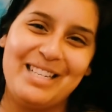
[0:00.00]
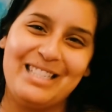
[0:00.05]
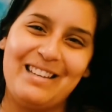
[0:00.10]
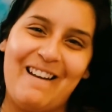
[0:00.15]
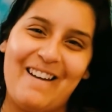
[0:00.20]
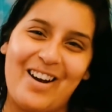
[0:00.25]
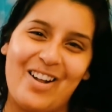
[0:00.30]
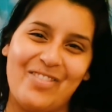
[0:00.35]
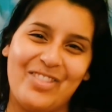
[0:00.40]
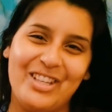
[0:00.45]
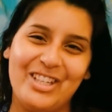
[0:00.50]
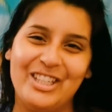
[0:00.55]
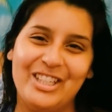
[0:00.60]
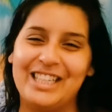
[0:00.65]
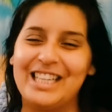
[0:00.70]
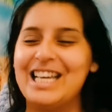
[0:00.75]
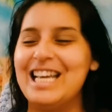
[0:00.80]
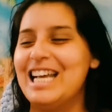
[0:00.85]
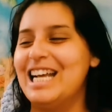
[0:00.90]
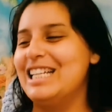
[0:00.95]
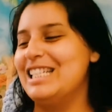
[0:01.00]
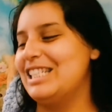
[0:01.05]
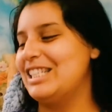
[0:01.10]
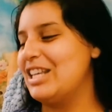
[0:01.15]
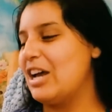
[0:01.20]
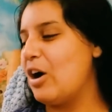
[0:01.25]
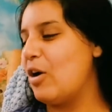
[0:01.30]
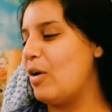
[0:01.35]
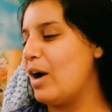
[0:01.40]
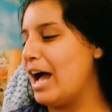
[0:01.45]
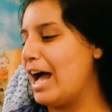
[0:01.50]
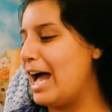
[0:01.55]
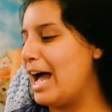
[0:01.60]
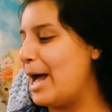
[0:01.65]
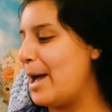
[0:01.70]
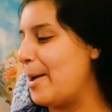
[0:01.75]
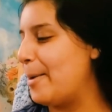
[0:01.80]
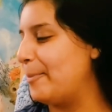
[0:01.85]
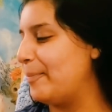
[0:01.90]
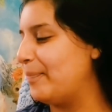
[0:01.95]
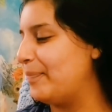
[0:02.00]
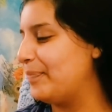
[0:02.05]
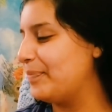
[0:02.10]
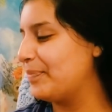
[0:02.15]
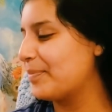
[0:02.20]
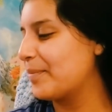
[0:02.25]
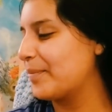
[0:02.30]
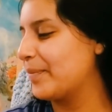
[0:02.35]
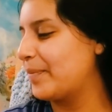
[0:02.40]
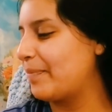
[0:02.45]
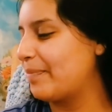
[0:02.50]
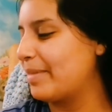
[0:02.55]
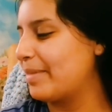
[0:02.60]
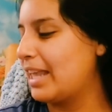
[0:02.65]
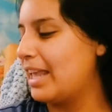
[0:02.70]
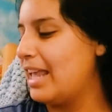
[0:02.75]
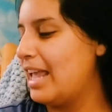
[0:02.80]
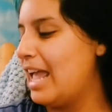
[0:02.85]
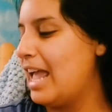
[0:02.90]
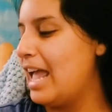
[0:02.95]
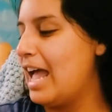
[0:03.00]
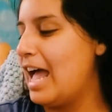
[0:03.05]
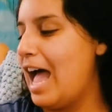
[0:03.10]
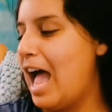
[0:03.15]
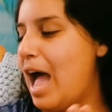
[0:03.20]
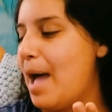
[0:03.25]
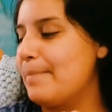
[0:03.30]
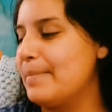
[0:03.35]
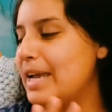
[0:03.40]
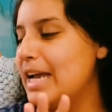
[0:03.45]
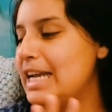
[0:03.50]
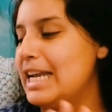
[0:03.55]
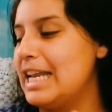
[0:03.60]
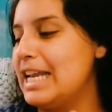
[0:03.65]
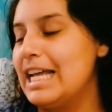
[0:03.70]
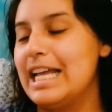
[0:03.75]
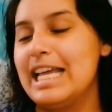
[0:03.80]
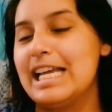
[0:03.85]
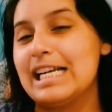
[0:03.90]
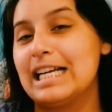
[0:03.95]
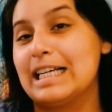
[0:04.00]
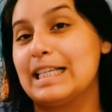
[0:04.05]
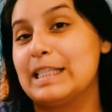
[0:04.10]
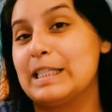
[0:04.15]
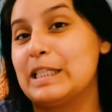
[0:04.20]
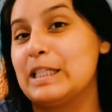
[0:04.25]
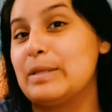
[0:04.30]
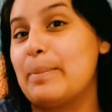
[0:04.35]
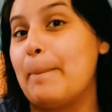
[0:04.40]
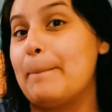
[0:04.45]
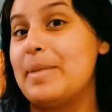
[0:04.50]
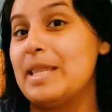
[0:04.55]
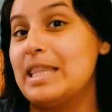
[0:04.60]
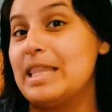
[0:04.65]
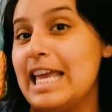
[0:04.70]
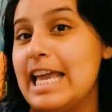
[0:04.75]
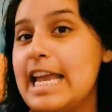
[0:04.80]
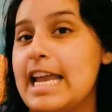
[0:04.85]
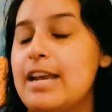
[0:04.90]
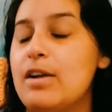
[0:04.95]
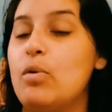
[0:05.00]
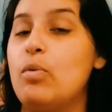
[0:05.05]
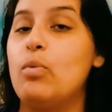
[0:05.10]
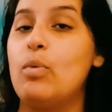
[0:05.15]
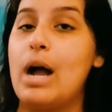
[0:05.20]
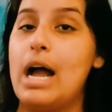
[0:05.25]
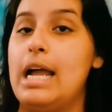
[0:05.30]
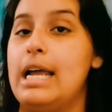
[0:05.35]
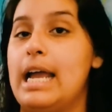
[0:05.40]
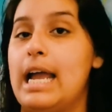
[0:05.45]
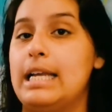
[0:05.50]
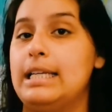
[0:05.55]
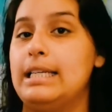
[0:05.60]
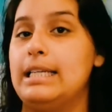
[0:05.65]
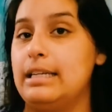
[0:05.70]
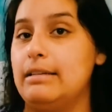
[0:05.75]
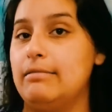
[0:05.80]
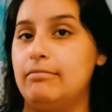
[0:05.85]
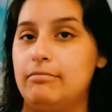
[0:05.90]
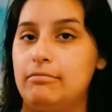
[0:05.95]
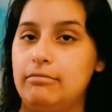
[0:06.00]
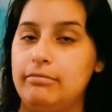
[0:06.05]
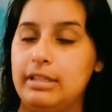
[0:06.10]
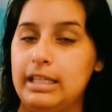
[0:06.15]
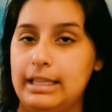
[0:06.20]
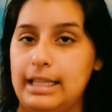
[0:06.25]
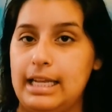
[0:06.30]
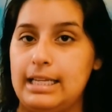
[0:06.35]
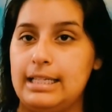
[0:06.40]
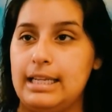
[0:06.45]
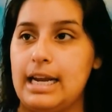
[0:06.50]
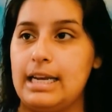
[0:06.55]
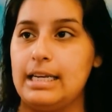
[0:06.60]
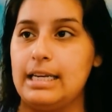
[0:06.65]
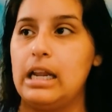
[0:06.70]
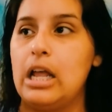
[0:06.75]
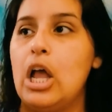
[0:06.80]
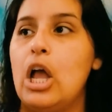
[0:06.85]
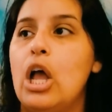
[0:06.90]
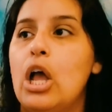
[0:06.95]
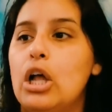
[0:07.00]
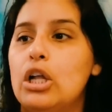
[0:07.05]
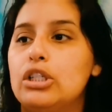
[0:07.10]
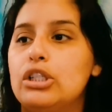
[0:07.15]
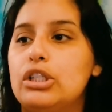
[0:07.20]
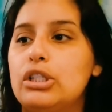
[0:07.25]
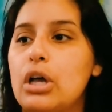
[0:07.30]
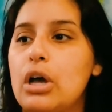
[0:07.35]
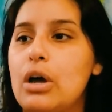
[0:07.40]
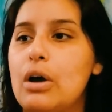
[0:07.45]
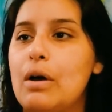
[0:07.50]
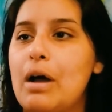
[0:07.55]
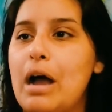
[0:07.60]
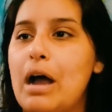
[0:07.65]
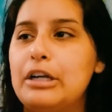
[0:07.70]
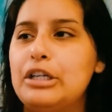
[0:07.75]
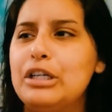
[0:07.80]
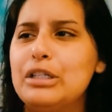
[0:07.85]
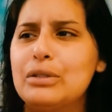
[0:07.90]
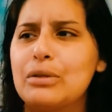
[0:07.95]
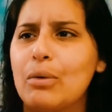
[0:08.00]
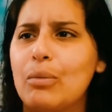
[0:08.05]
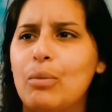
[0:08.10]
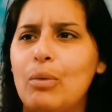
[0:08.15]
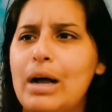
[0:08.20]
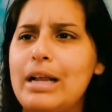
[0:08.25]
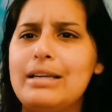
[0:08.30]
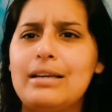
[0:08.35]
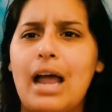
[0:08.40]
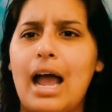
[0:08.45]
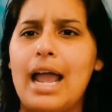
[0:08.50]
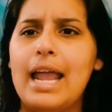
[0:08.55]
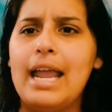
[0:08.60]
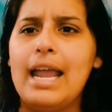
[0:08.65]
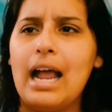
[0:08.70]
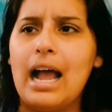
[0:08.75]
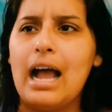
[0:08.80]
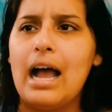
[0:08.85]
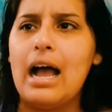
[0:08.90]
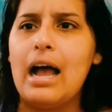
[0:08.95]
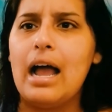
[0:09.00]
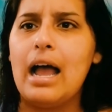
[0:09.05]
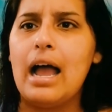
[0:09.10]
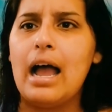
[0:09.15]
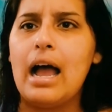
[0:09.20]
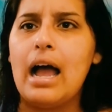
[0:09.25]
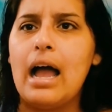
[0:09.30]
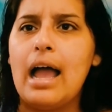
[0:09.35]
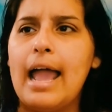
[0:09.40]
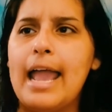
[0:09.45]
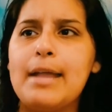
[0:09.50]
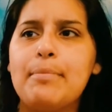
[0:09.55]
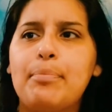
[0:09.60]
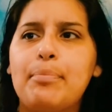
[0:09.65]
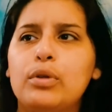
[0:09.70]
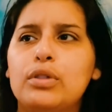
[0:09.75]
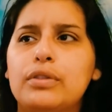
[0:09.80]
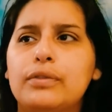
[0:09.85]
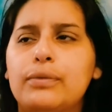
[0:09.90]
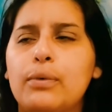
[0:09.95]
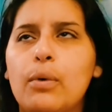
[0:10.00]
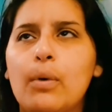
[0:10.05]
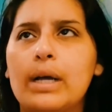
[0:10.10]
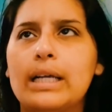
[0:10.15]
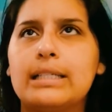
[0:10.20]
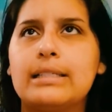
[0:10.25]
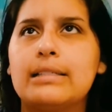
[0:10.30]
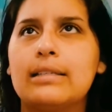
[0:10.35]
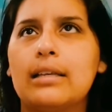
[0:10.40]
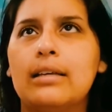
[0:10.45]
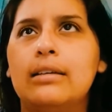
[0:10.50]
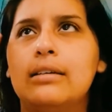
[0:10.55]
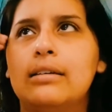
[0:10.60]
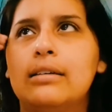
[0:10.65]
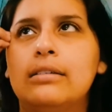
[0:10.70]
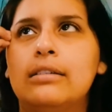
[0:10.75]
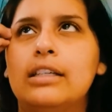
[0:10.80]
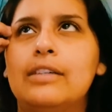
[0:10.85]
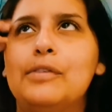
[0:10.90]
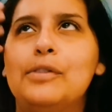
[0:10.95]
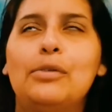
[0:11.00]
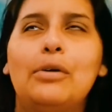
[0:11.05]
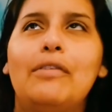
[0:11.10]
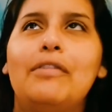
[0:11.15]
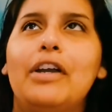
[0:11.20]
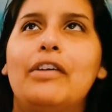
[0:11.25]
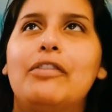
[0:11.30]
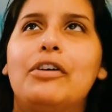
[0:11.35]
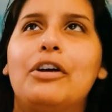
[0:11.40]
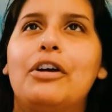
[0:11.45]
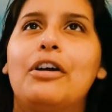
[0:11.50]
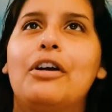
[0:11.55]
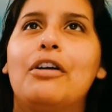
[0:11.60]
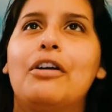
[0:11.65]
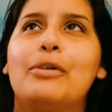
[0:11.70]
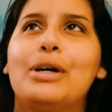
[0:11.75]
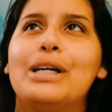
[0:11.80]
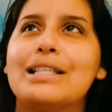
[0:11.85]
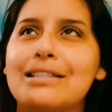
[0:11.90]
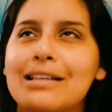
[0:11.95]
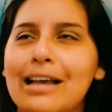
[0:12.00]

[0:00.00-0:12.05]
it means hot off the hook. So I'm gonna explain why I did the things that I did. So just one night, April's voice, even though I've never heard her